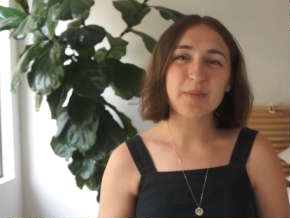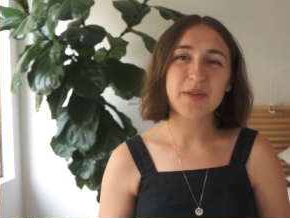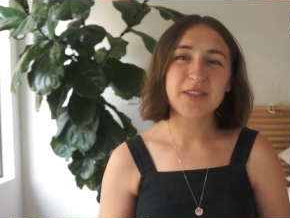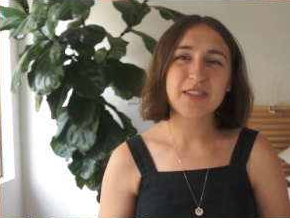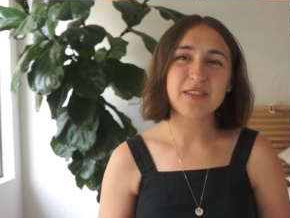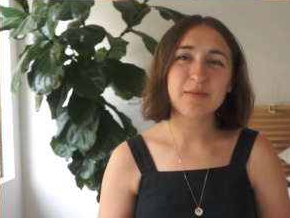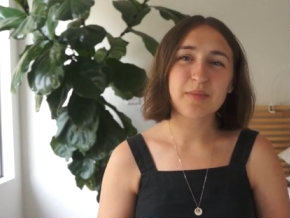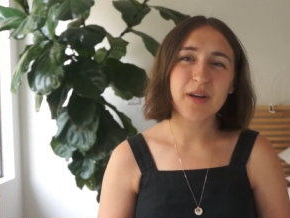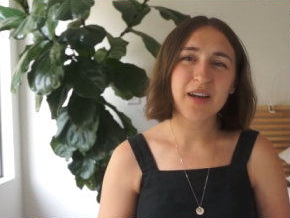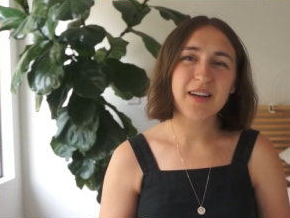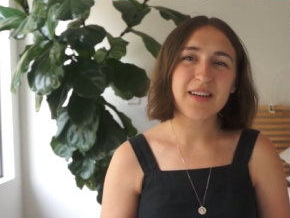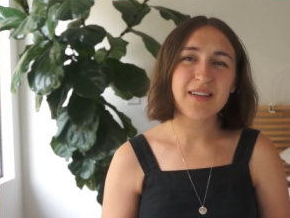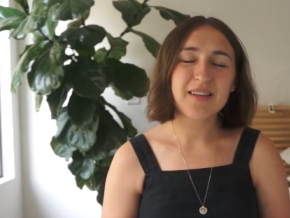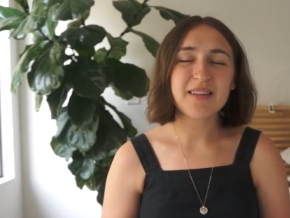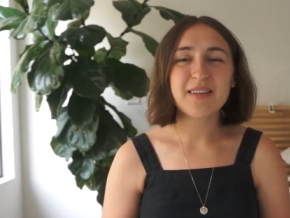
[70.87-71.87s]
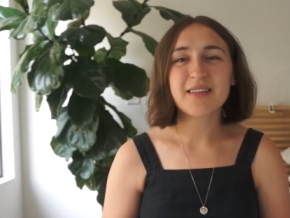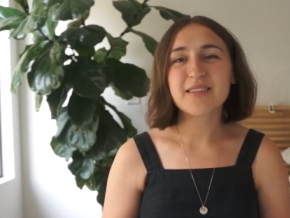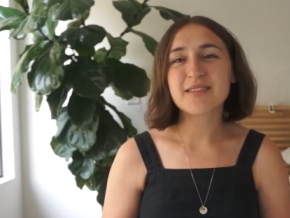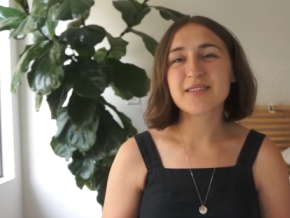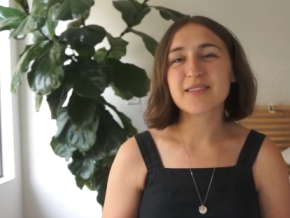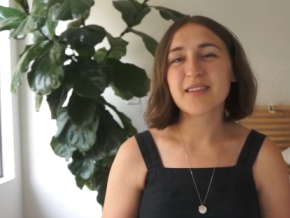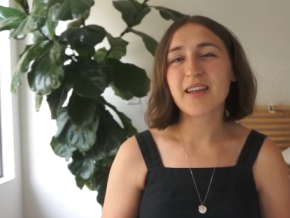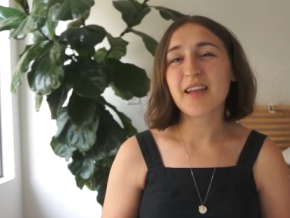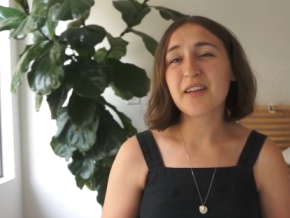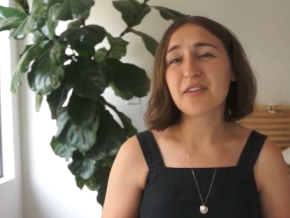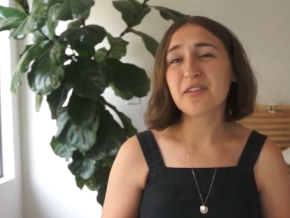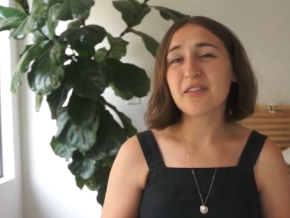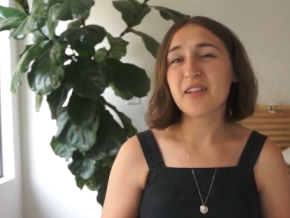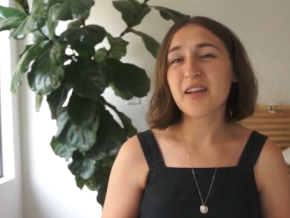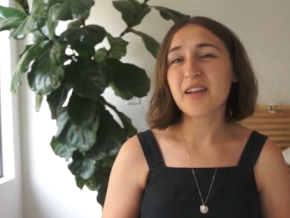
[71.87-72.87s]
petite body is
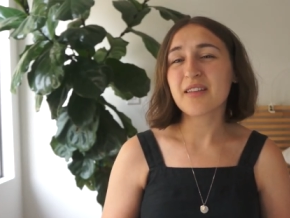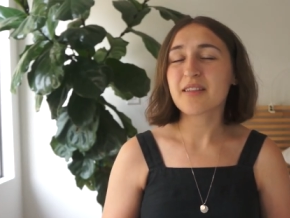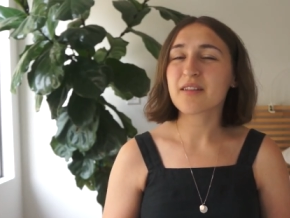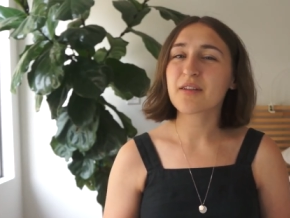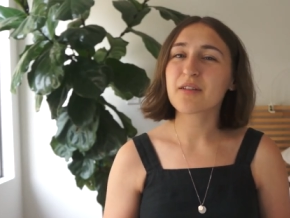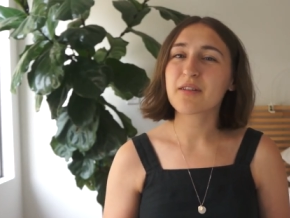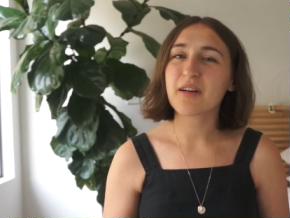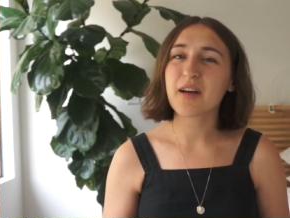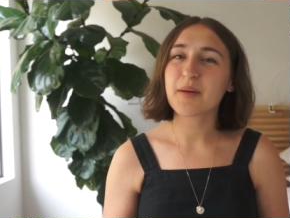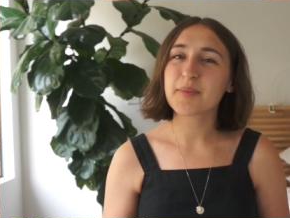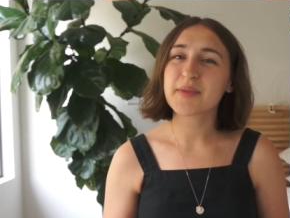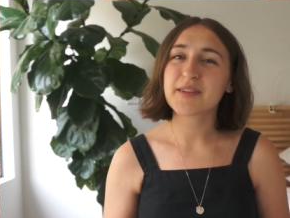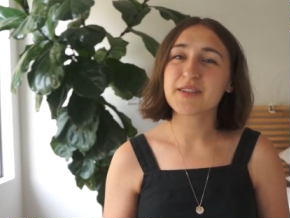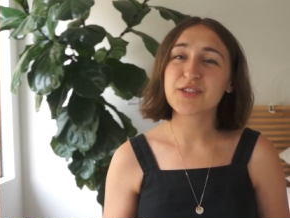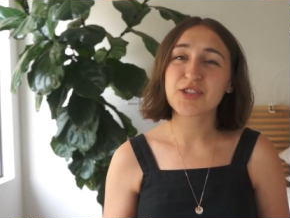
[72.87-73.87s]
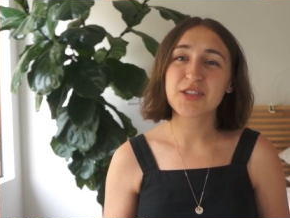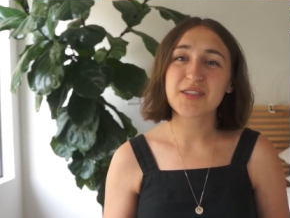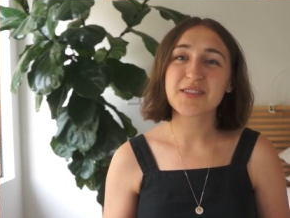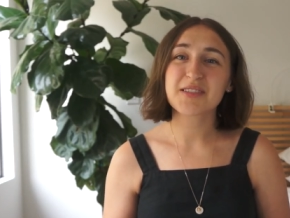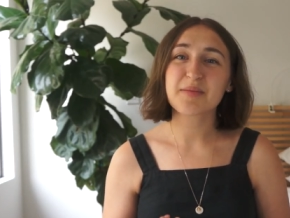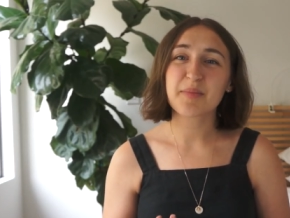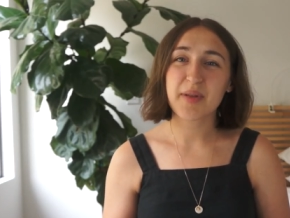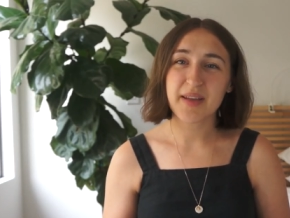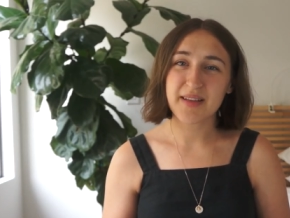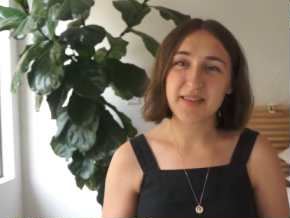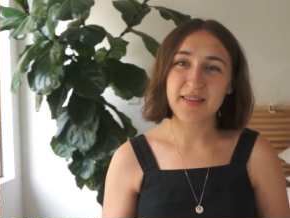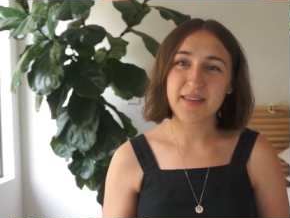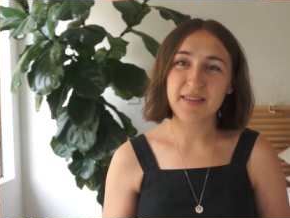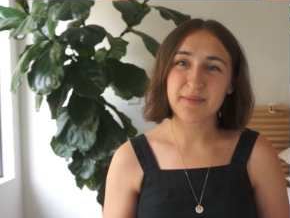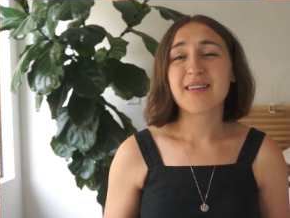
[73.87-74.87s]
ankle length and cropped jeans and
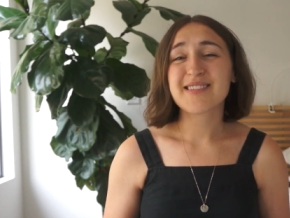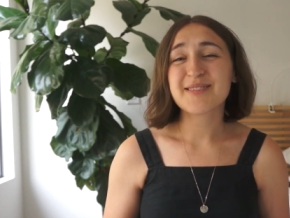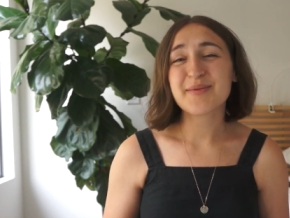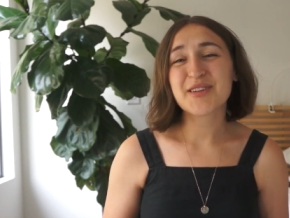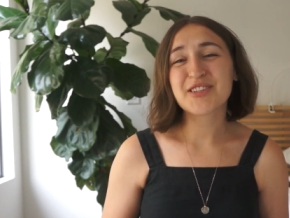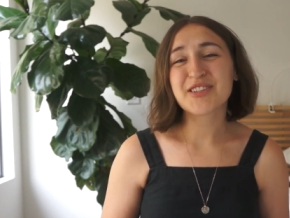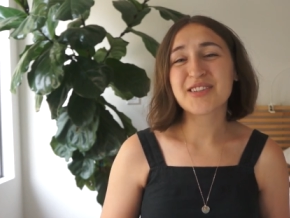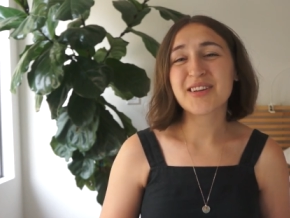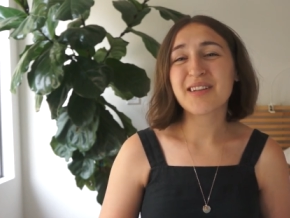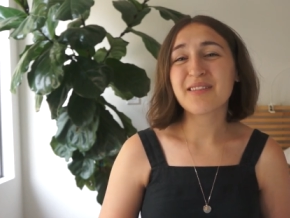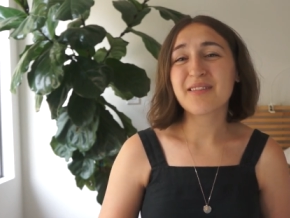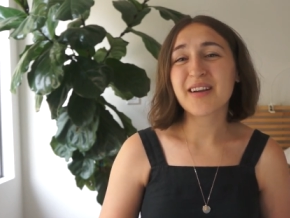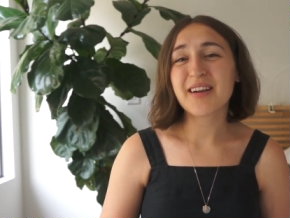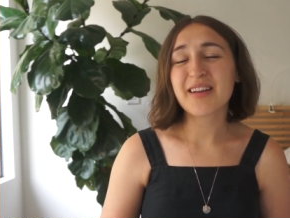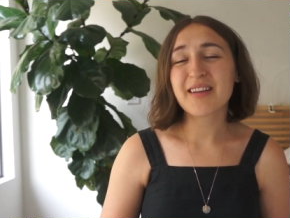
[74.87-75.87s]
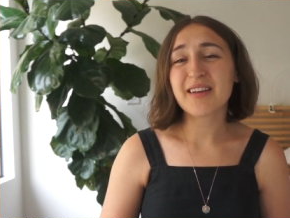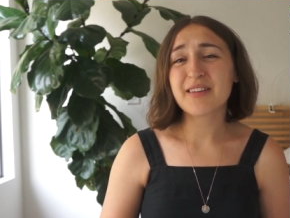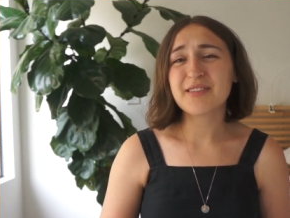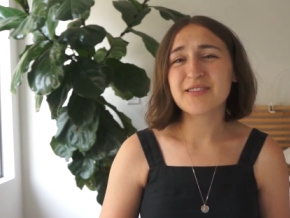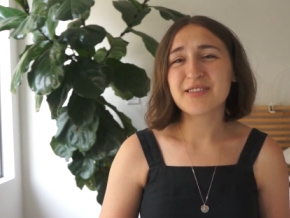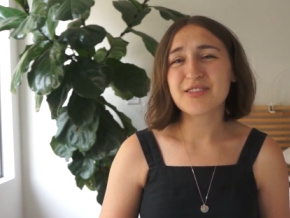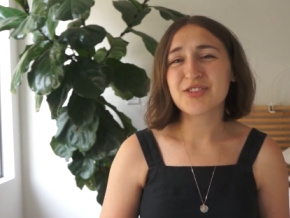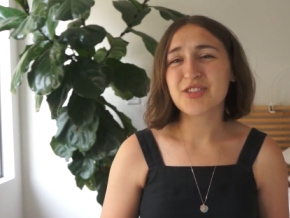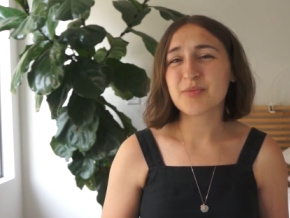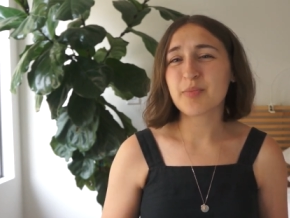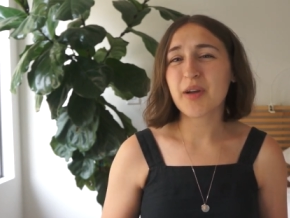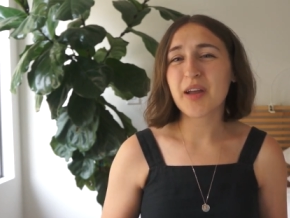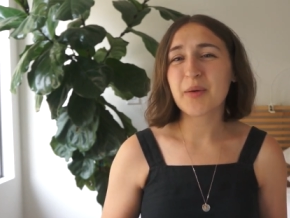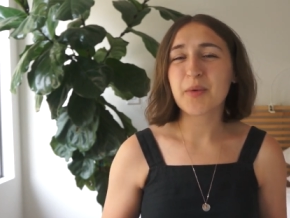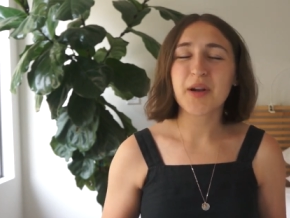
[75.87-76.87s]
pants. As I mentioned already, I used to just
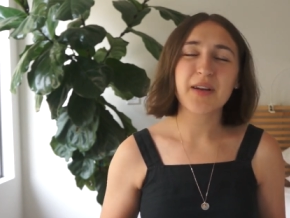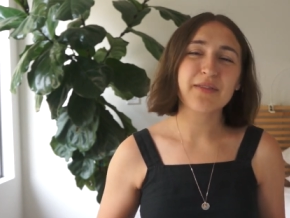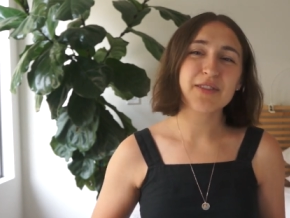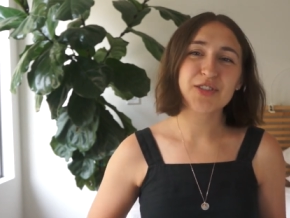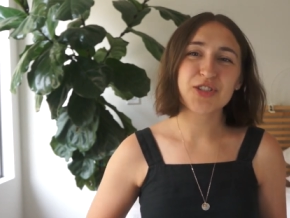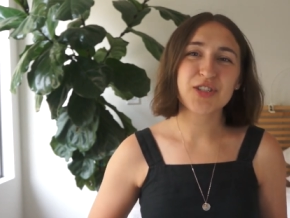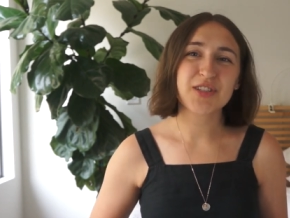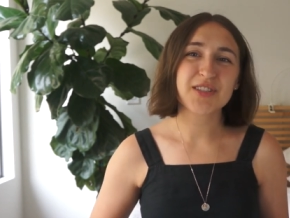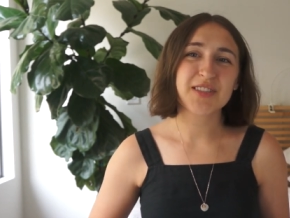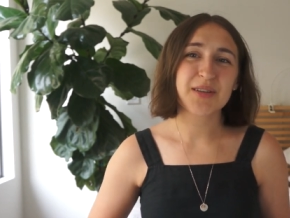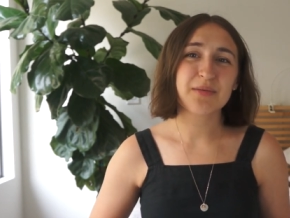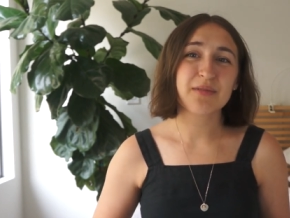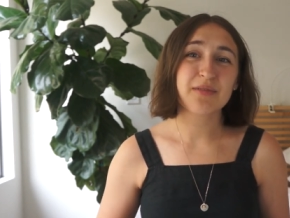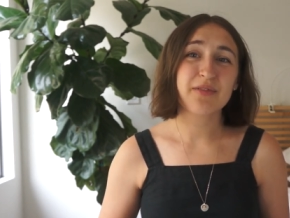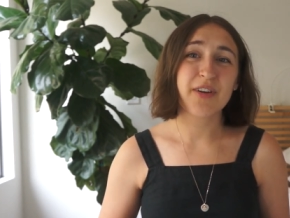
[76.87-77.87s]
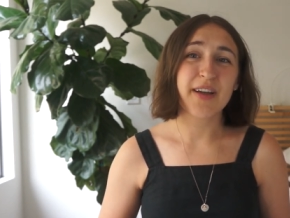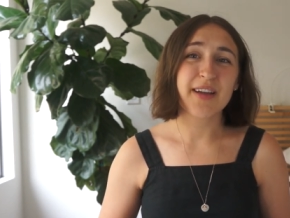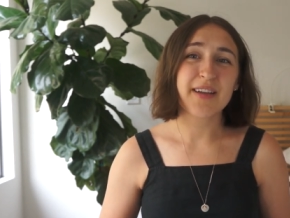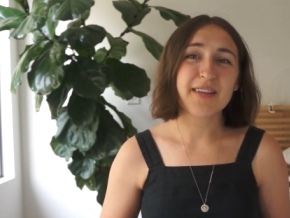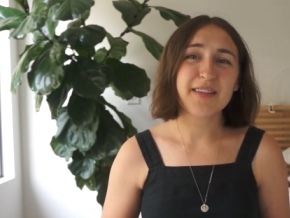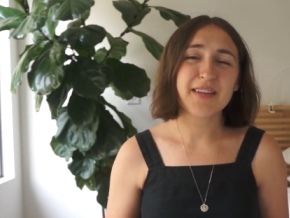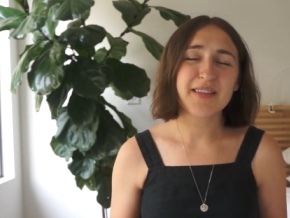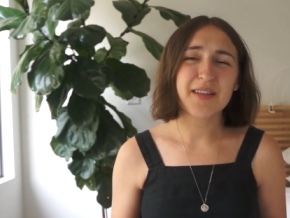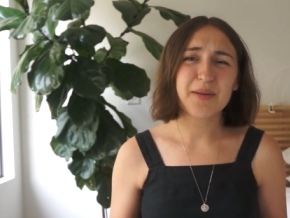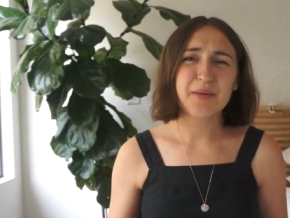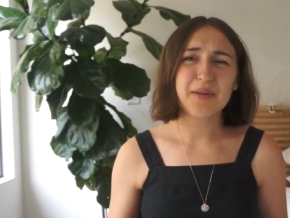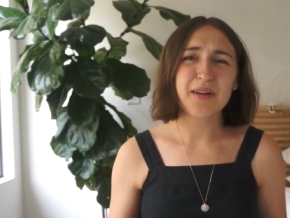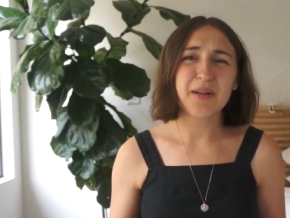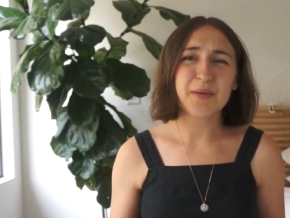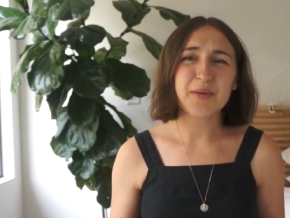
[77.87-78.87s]
buy whatever jeans I would find and they
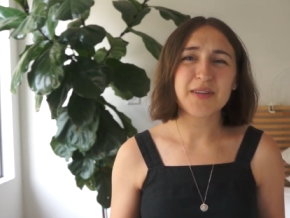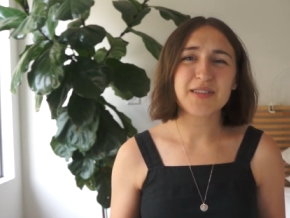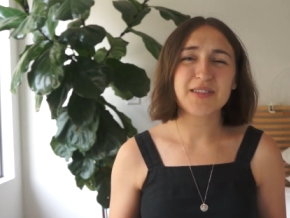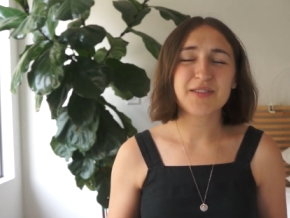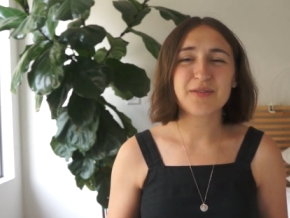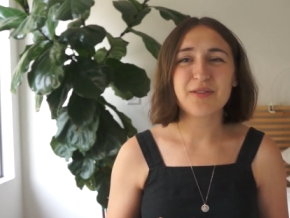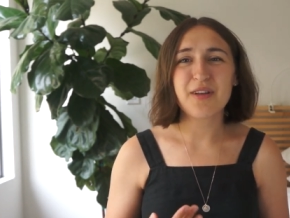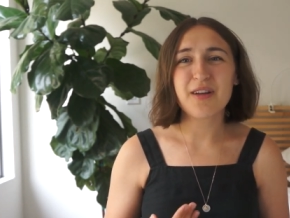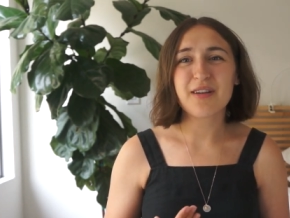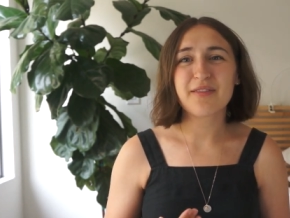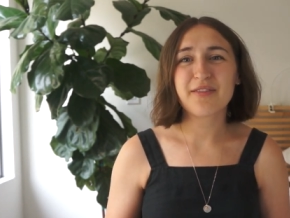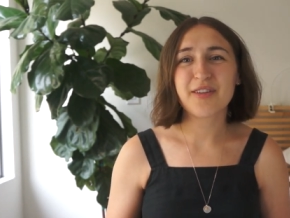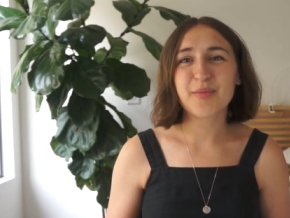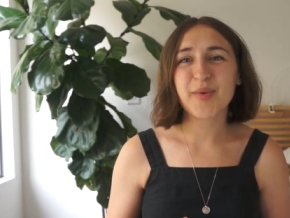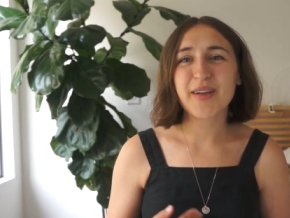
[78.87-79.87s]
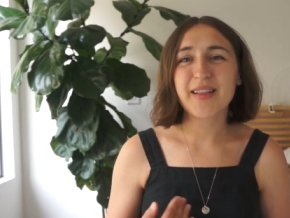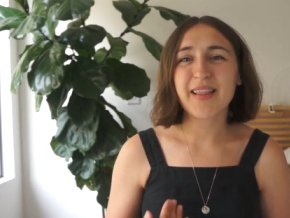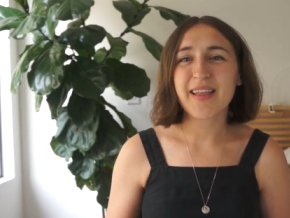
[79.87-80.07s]
were always too long for my